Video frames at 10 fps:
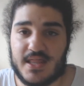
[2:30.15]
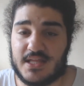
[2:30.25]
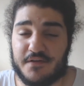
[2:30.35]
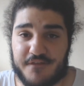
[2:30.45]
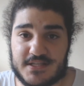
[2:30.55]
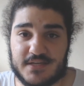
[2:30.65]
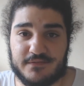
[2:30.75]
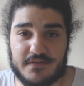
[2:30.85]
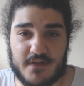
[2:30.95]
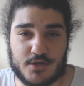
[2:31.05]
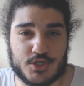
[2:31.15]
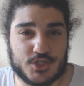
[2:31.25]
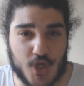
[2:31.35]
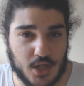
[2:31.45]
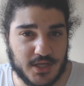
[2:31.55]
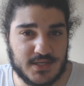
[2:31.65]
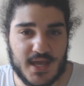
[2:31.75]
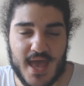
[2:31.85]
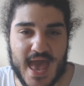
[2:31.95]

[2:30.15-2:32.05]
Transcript: They're defensively very solid,